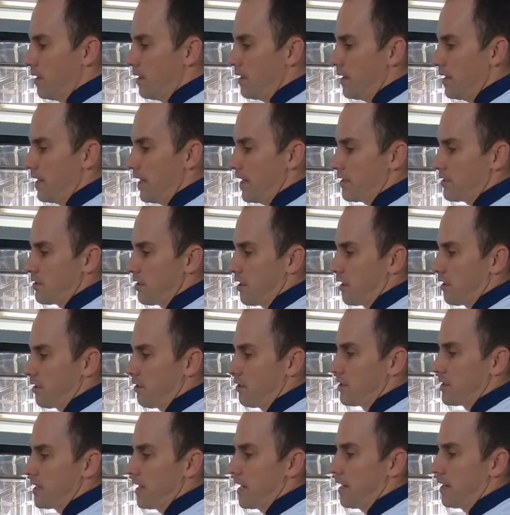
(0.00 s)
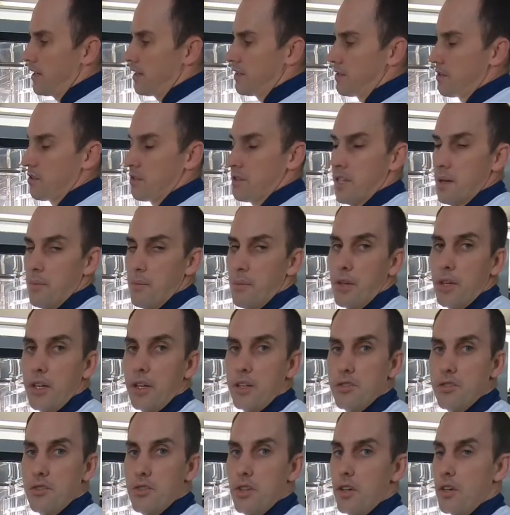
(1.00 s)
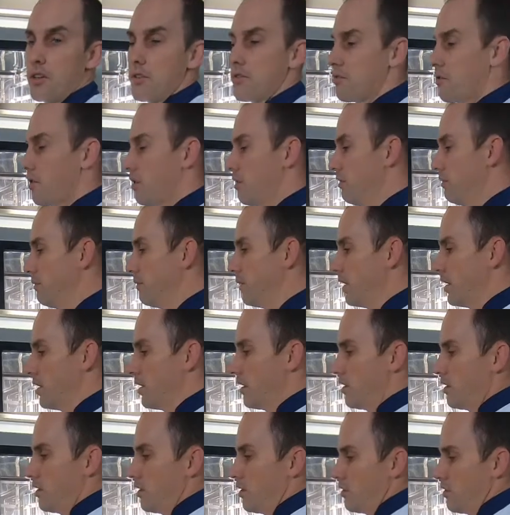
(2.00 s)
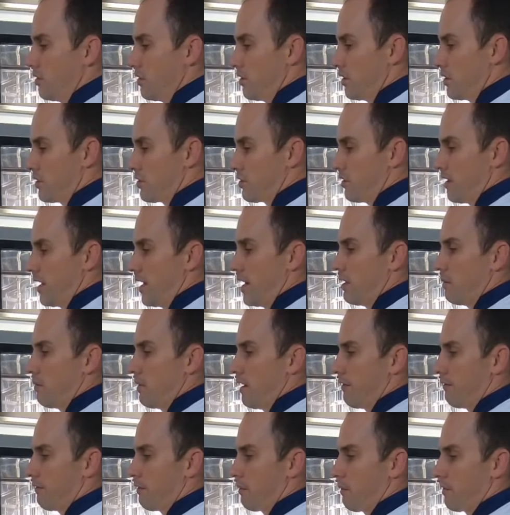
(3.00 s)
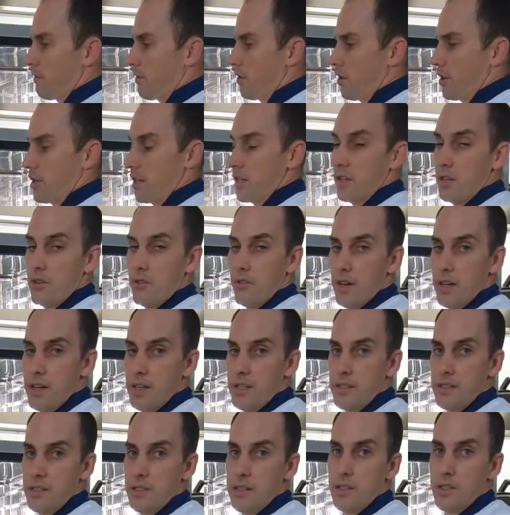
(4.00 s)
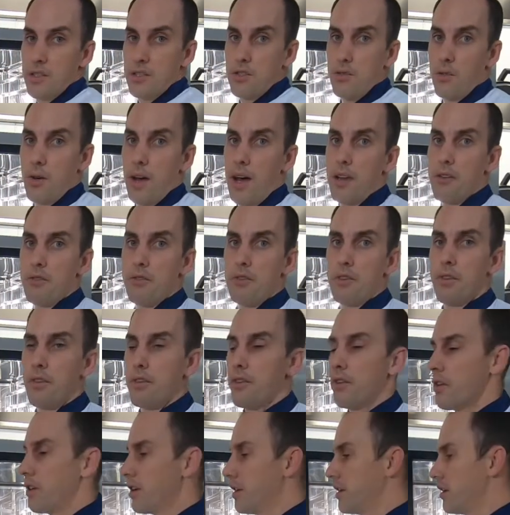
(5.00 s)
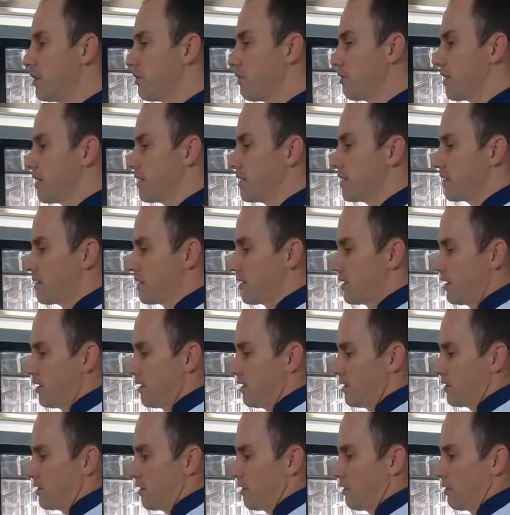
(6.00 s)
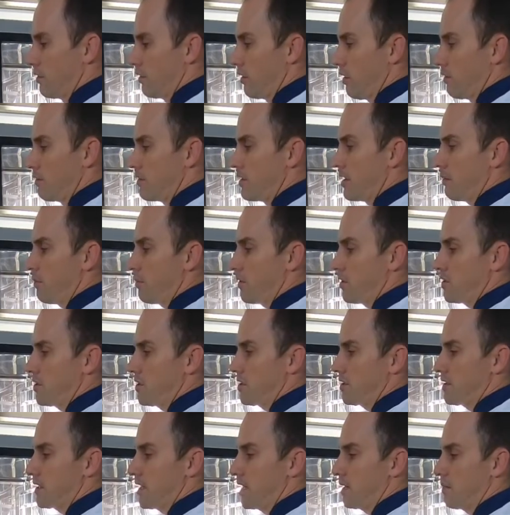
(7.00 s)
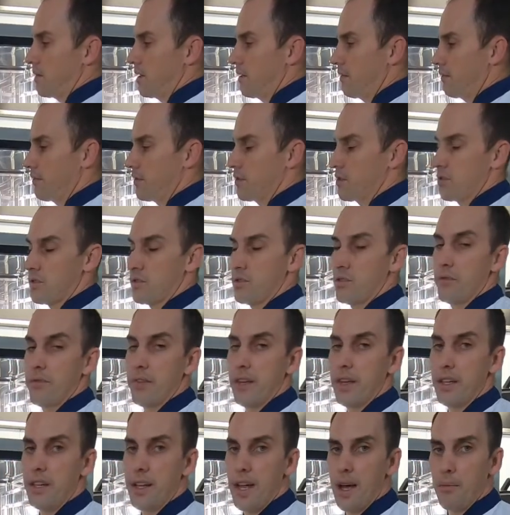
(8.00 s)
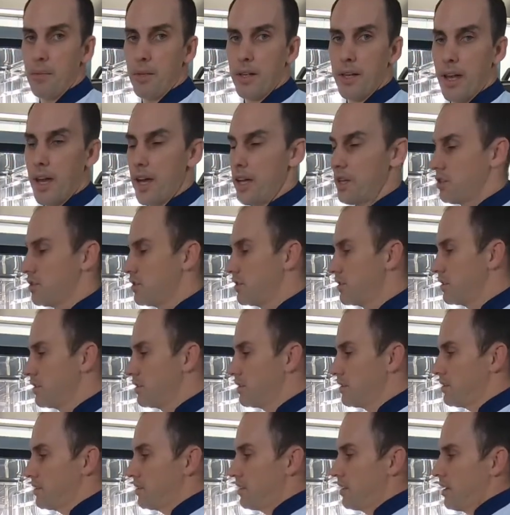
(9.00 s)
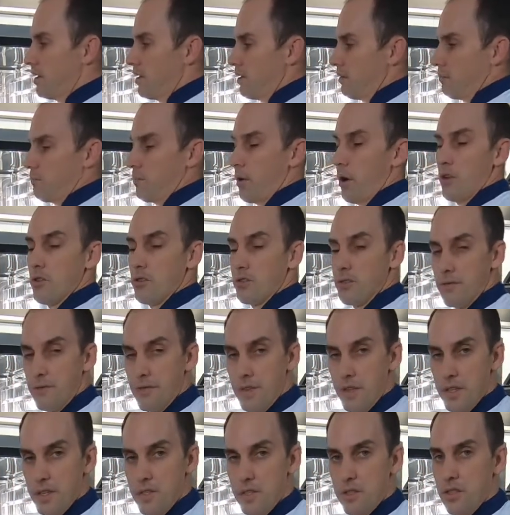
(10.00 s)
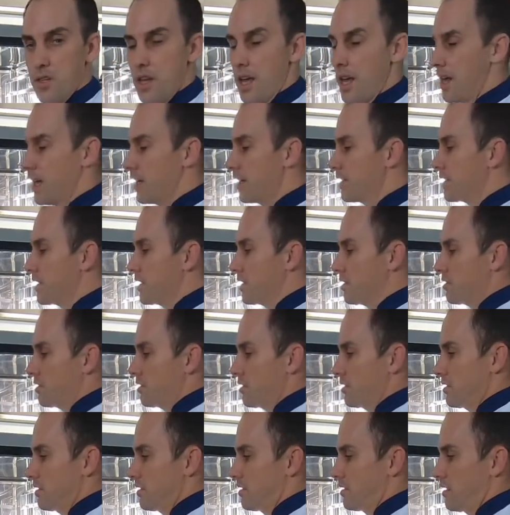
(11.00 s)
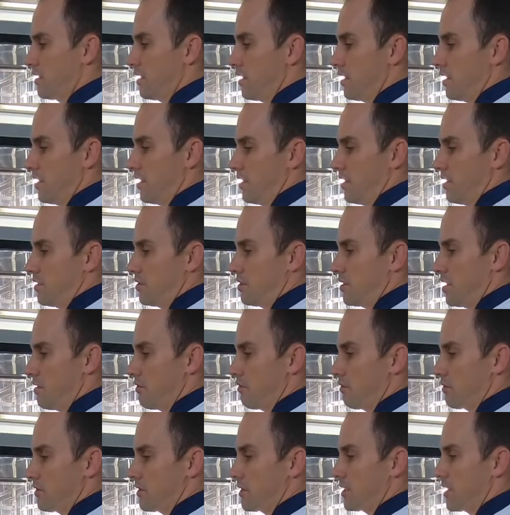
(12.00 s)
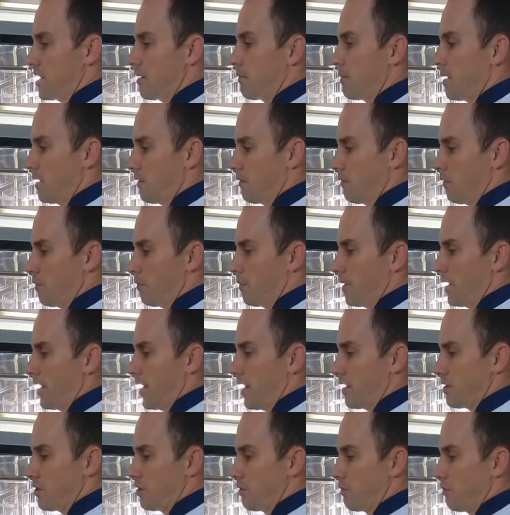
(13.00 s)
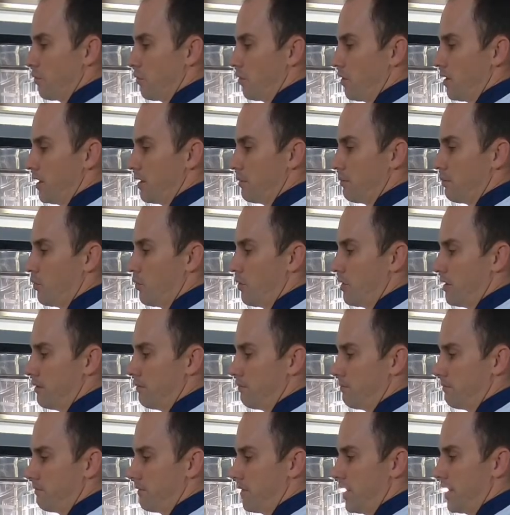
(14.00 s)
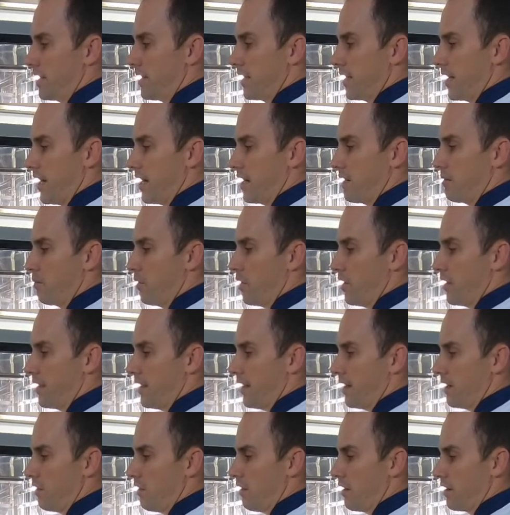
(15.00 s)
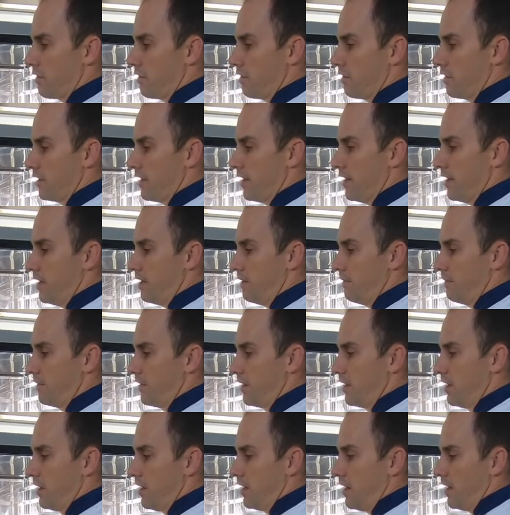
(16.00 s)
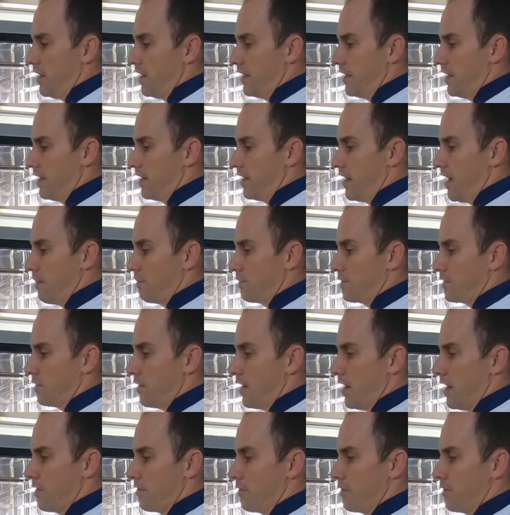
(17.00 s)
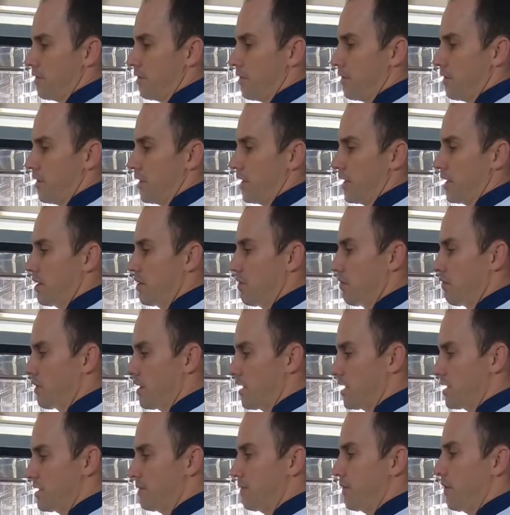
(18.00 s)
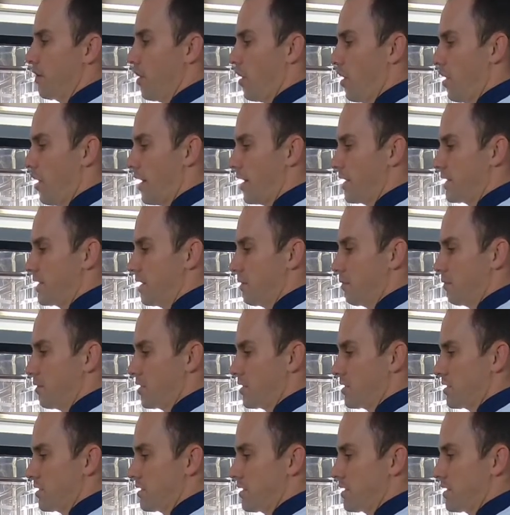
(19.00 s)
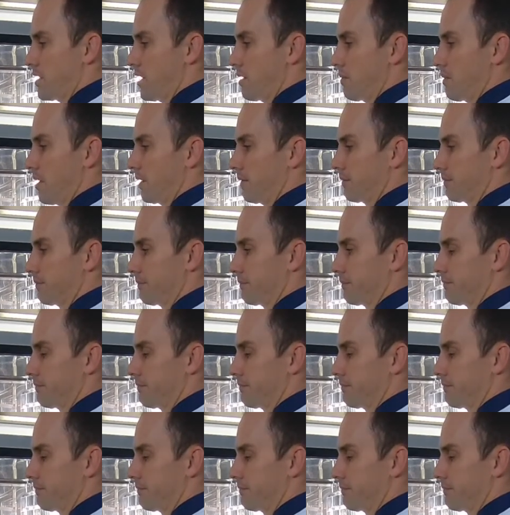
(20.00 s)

The next icon down is your temperature control. You can do anywhere from 30 degrees to 130 degrees. So low temperature steaming for sous vide applications, poached fish, egg dishes. General steaming would be at your boiling point, indicated by that icon there, and then up to 130 degrees for higher temperature steaming.